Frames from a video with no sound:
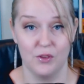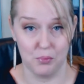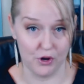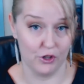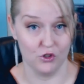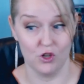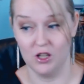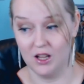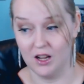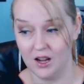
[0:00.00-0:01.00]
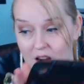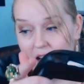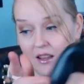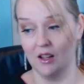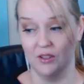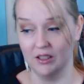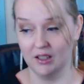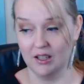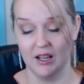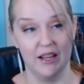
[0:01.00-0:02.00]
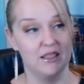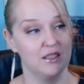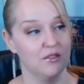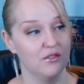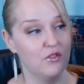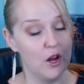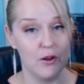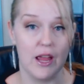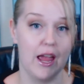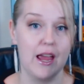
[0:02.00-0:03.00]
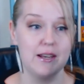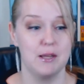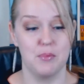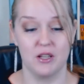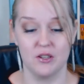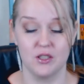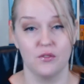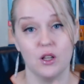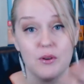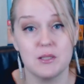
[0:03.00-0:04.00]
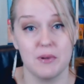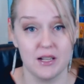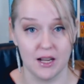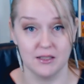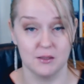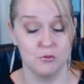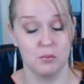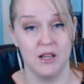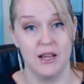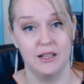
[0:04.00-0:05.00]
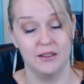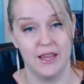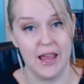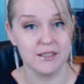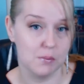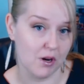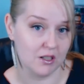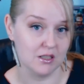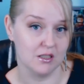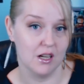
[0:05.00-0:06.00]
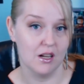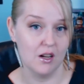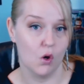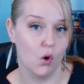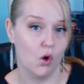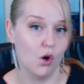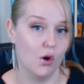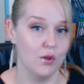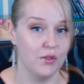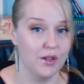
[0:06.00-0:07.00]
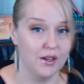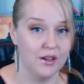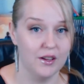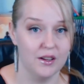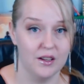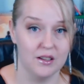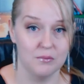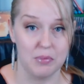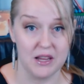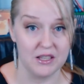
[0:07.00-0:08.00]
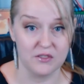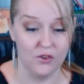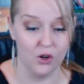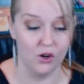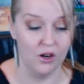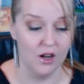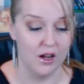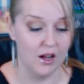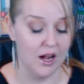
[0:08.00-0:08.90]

the Pro controller. I love it. It's very handy because I've always been accustomed to playing the Xbox or the PS4.